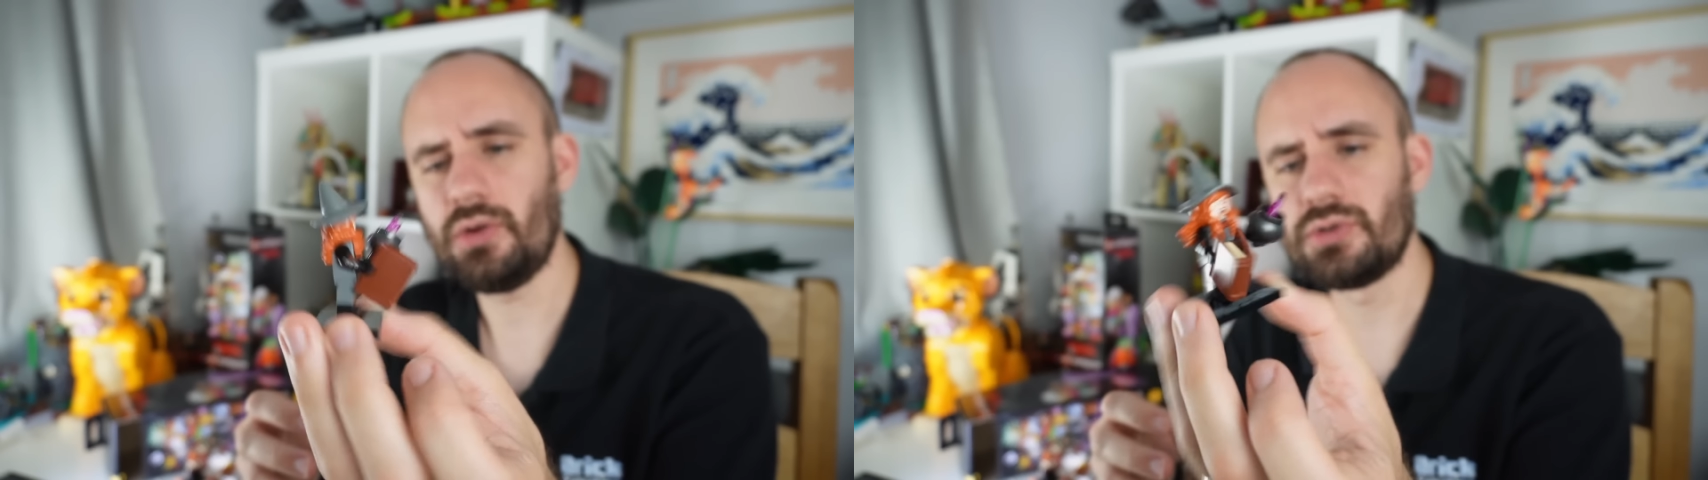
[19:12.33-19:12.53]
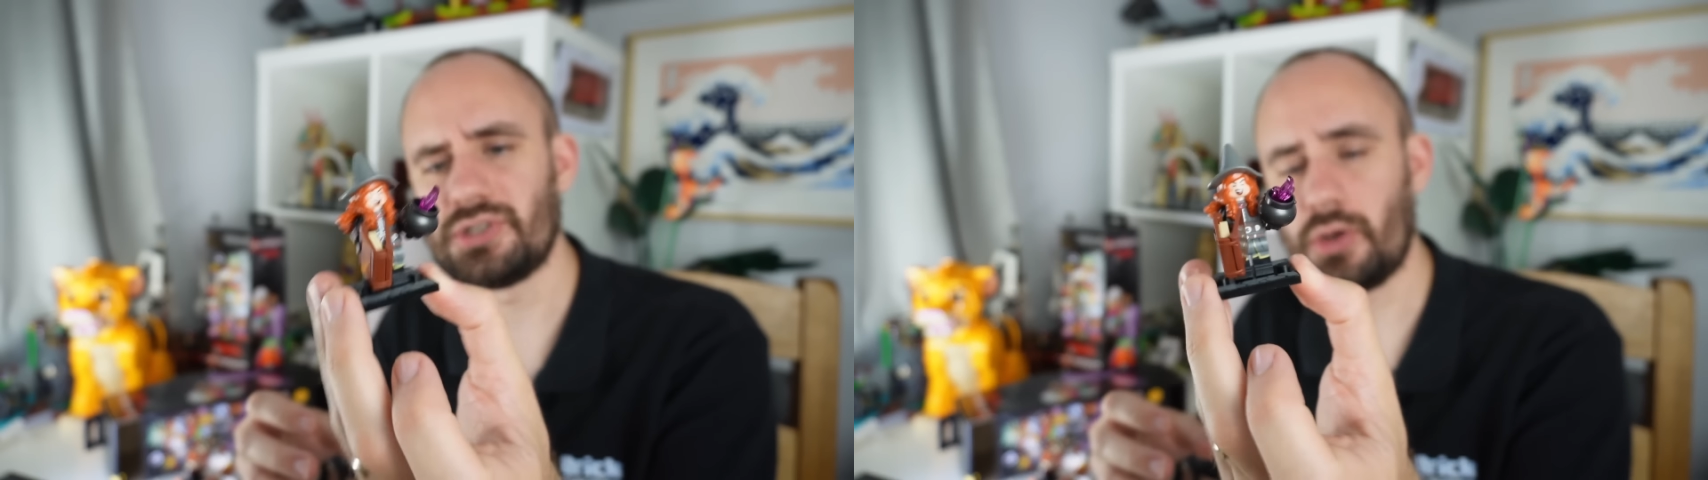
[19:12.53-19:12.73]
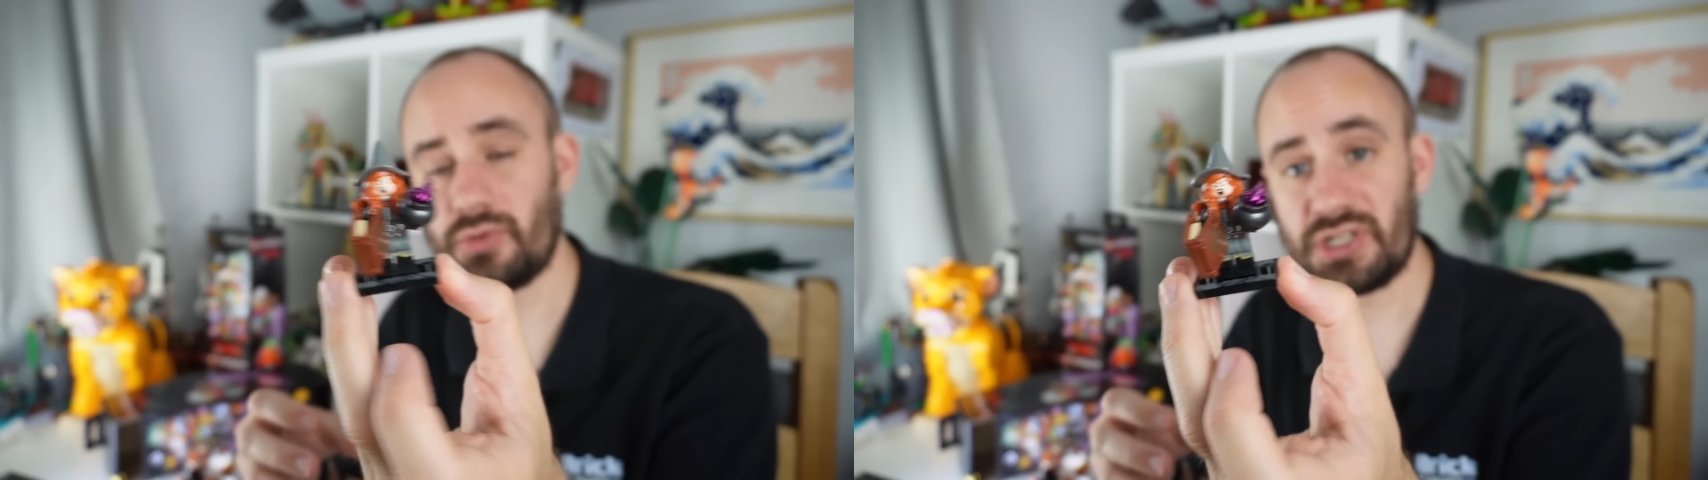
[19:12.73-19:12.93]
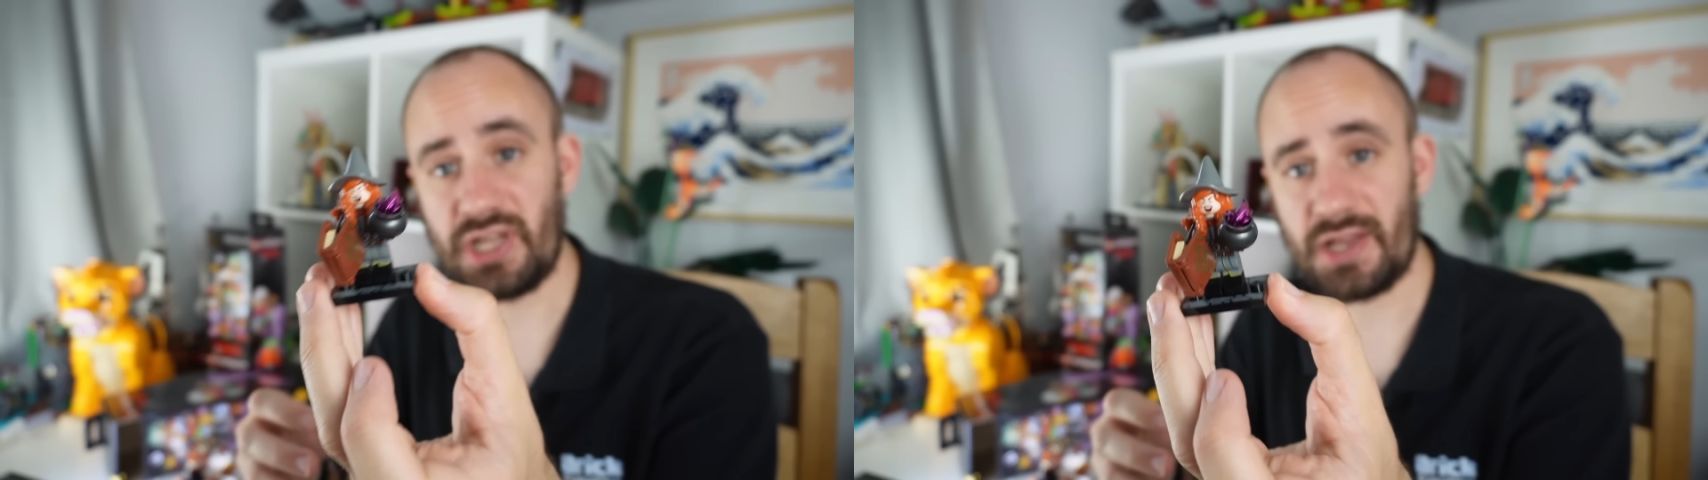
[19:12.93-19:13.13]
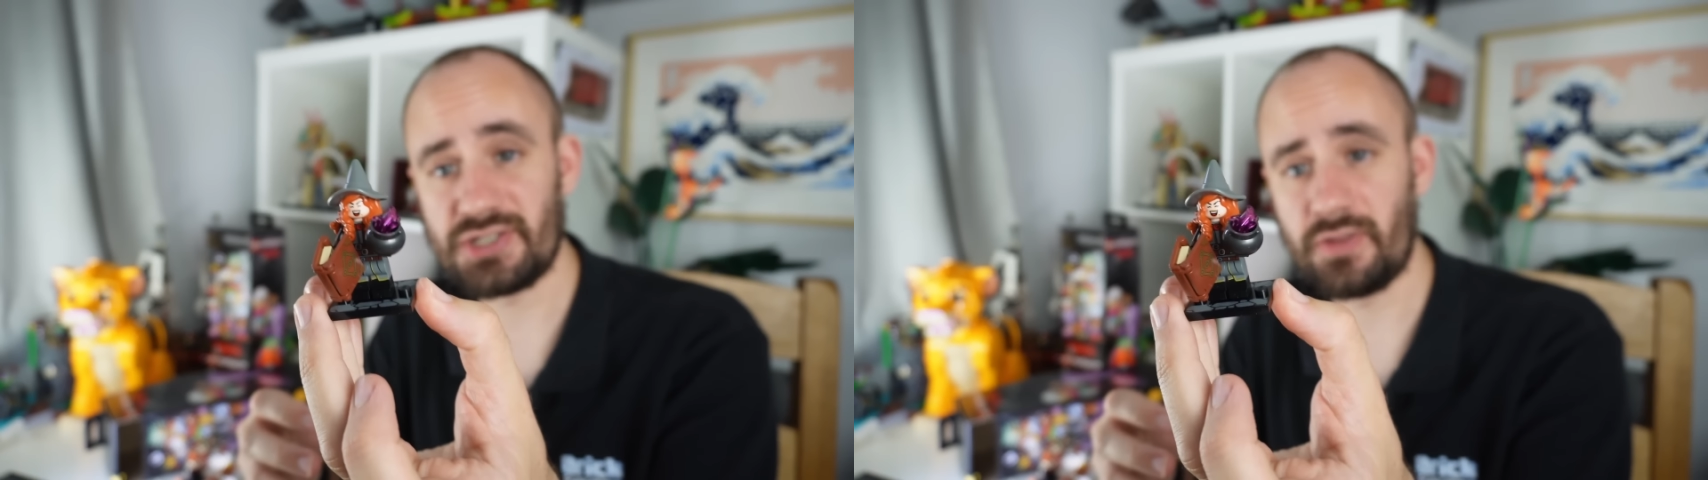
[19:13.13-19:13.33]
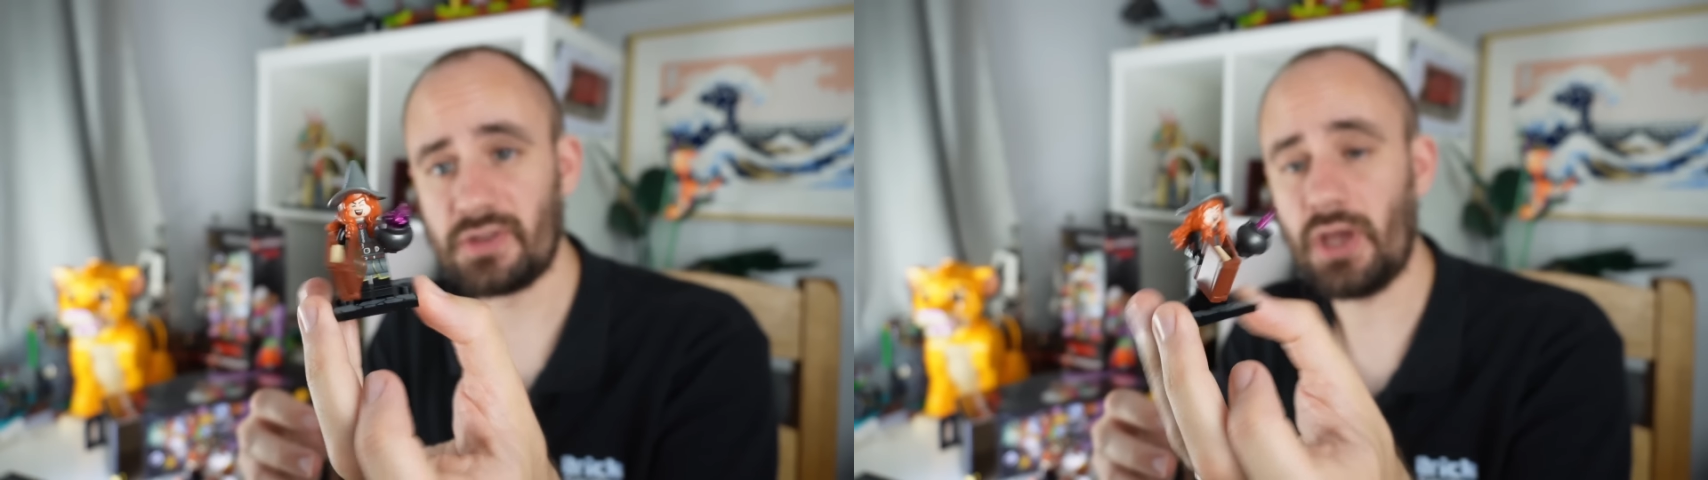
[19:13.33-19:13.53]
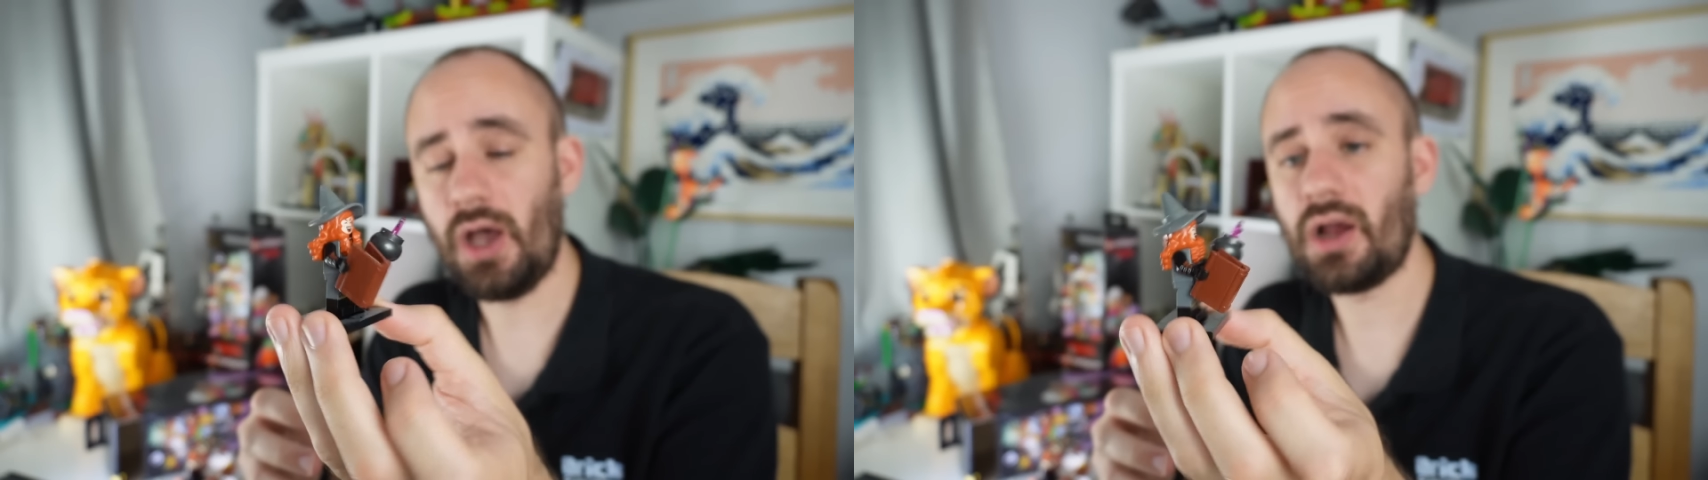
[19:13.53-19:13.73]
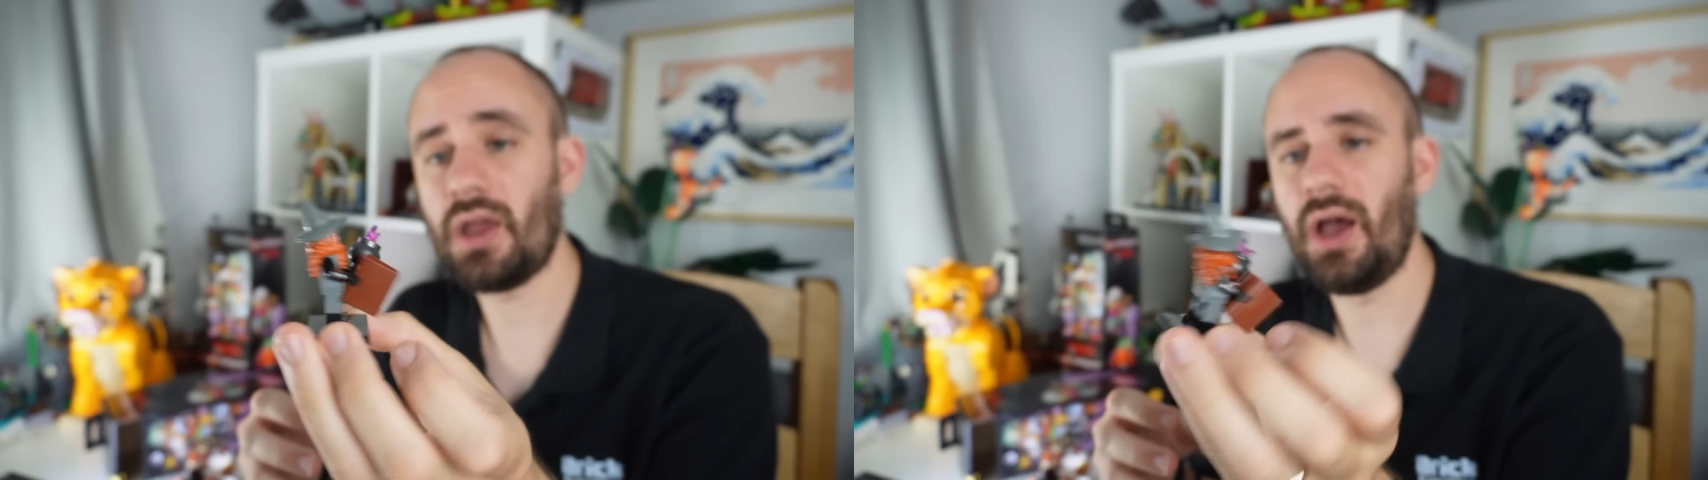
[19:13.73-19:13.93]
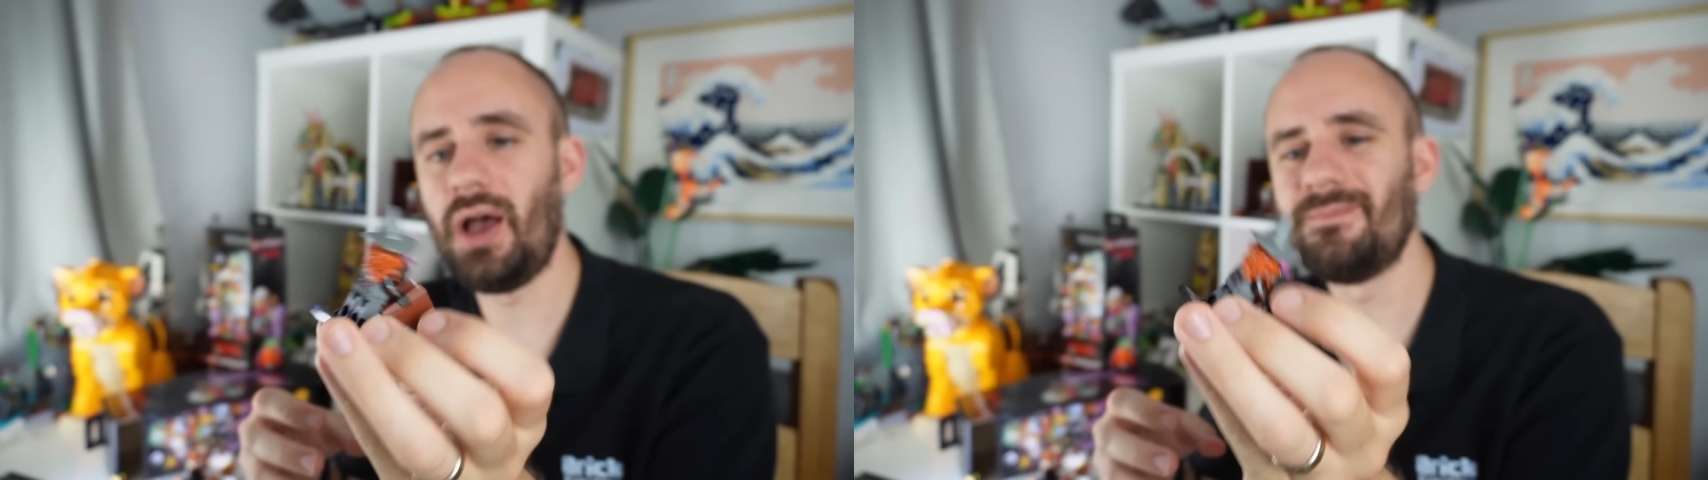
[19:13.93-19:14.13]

also Natasha the Dark,